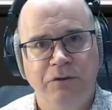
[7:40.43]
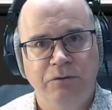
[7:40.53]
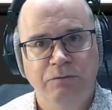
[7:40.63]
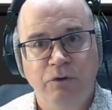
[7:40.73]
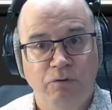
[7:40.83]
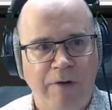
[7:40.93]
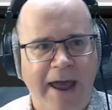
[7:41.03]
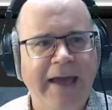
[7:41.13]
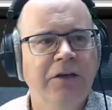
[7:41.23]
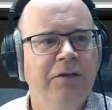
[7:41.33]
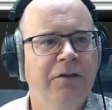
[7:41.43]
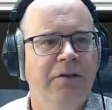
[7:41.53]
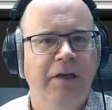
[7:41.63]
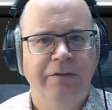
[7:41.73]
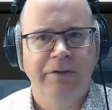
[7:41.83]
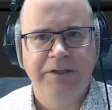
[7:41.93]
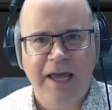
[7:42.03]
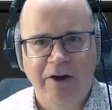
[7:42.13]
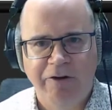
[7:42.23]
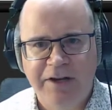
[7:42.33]
your rack, and this
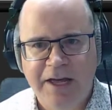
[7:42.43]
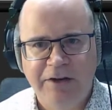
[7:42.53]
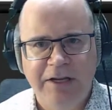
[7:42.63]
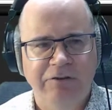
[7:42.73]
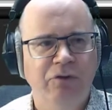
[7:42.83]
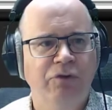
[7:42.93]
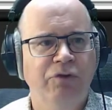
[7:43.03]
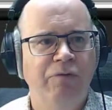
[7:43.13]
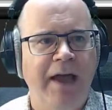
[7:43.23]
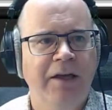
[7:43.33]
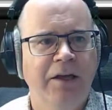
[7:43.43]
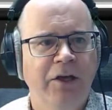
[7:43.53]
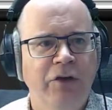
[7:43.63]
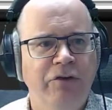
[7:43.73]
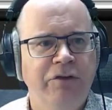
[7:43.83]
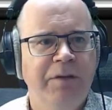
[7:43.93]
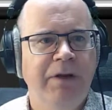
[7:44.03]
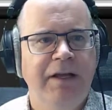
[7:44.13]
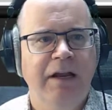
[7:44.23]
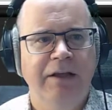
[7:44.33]
area down here is called the rack, you
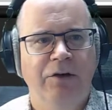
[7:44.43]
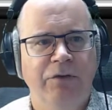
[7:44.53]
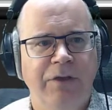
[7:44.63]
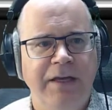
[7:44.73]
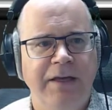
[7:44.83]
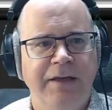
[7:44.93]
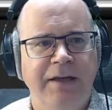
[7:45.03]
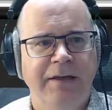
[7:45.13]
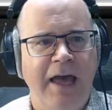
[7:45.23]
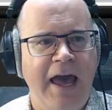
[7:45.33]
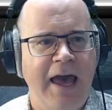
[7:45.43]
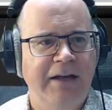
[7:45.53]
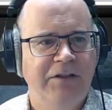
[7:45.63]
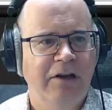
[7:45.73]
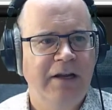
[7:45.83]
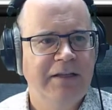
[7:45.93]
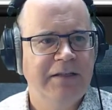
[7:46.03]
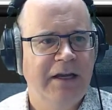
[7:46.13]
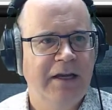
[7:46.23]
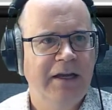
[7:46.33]
simply click on the add. So
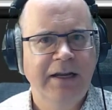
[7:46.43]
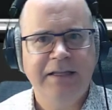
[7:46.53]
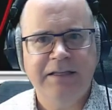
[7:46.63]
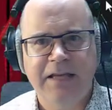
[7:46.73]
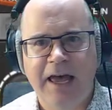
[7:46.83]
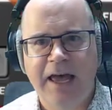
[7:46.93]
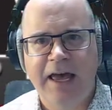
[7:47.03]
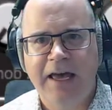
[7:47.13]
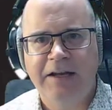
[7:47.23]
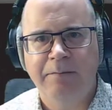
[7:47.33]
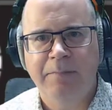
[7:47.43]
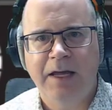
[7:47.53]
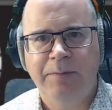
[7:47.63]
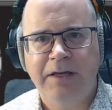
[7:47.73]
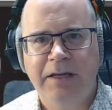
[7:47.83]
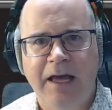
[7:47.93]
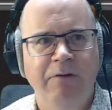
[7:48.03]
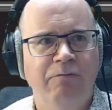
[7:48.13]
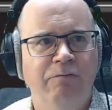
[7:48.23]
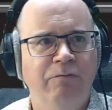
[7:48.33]
let's add maybe a
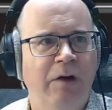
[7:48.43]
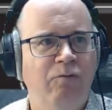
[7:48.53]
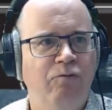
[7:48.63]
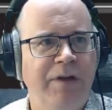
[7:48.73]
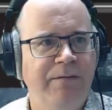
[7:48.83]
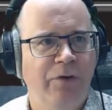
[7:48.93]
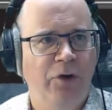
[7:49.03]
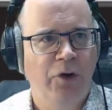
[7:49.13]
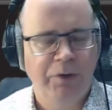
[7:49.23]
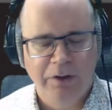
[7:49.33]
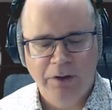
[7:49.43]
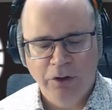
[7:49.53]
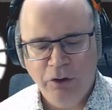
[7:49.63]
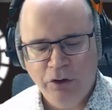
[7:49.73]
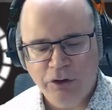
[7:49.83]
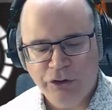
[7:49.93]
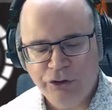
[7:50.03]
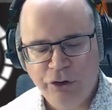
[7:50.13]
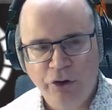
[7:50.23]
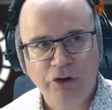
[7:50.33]
reverb. You can
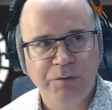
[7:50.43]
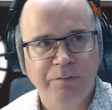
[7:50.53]
search